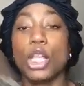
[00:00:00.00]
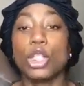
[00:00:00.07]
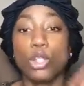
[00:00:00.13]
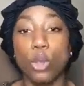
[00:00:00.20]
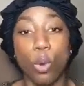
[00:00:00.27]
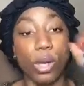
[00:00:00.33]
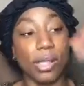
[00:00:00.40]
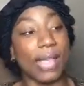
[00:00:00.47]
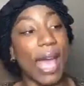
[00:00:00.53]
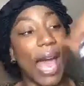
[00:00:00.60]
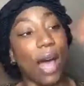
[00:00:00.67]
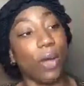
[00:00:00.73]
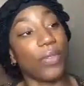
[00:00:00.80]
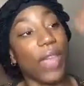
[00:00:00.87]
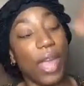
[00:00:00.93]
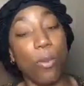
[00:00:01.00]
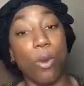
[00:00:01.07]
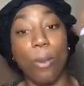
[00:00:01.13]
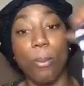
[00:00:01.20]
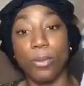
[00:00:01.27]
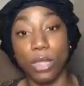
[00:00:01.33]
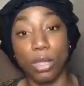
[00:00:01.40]
towards how they
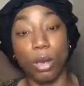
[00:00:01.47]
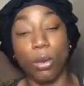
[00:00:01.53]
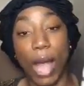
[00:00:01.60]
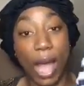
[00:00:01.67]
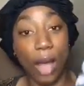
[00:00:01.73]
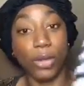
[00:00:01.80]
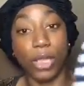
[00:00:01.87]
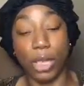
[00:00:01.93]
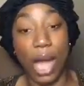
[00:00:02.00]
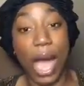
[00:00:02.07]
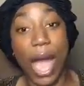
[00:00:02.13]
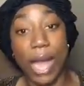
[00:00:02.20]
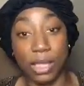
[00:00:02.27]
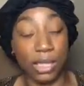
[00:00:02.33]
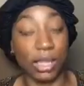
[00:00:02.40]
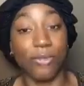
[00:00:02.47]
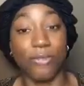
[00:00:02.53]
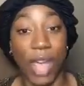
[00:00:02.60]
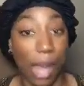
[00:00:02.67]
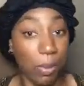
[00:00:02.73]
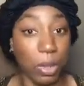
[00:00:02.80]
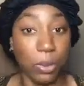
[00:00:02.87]
were, how the cotton and the
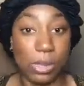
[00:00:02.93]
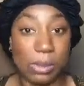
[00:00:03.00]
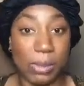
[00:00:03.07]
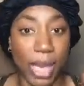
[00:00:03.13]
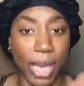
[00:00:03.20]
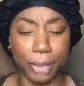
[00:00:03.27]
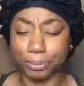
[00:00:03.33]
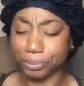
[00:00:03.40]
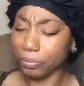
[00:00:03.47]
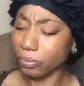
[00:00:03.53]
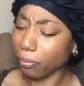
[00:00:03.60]
fabric was made.